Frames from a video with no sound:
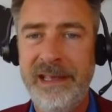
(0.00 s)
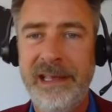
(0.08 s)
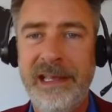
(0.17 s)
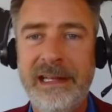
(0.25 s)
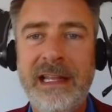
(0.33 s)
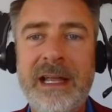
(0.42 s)

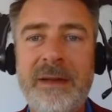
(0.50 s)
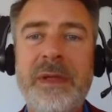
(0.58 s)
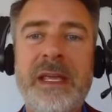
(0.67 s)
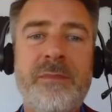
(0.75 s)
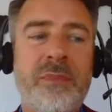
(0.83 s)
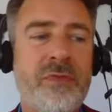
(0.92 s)
And let
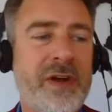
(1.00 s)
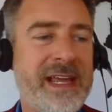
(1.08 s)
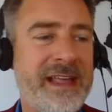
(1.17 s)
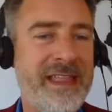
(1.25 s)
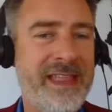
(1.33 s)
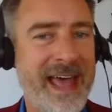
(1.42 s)
me
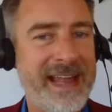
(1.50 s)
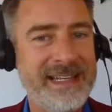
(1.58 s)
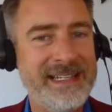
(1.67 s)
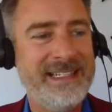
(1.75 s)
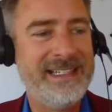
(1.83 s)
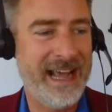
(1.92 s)
bring
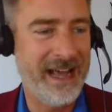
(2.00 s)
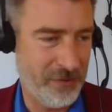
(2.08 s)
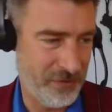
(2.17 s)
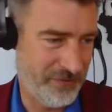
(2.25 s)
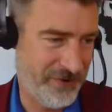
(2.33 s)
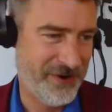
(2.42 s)
that
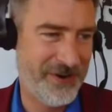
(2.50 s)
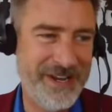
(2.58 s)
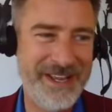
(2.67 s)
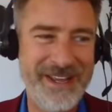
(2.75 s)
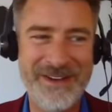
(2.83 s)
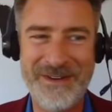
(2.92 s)
down for
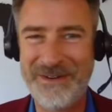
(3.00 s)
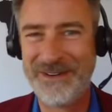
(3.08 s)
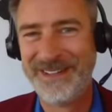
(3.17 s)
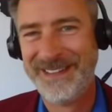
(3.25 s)
you.